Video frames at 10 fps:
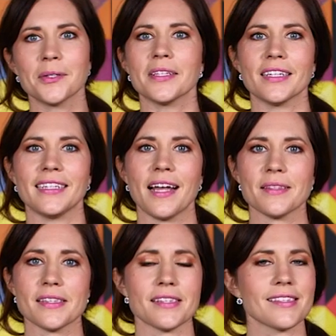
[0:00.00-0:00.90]
Google
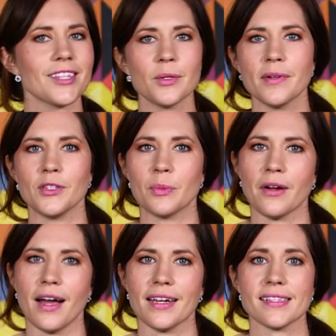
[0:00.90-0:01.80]
announced a slew of new
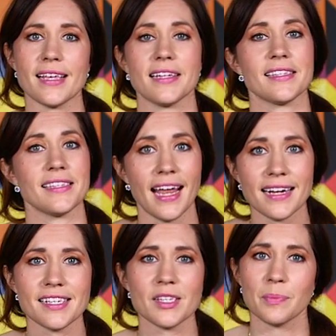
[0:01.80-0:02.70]
products at its
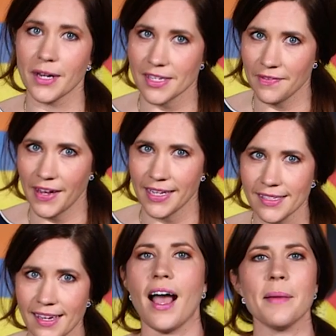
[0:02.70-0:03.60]
Nexus press
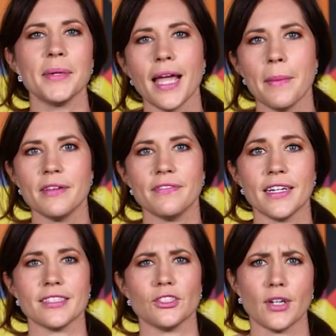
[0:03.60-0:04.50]
event. IBM
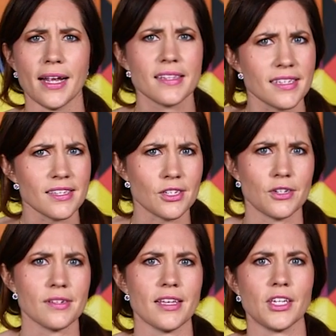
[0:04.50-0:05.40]
invented
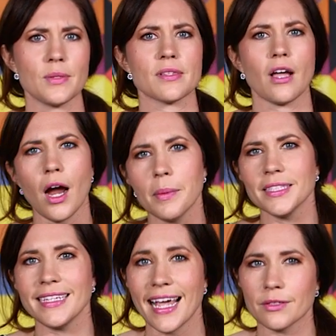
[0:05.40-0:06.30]
transistors that use
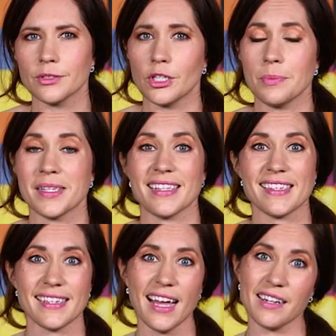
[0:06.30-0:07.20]
carbon nanotubes
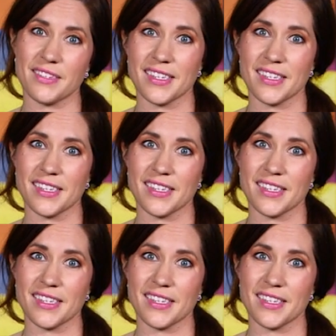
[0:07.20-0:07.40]
instead of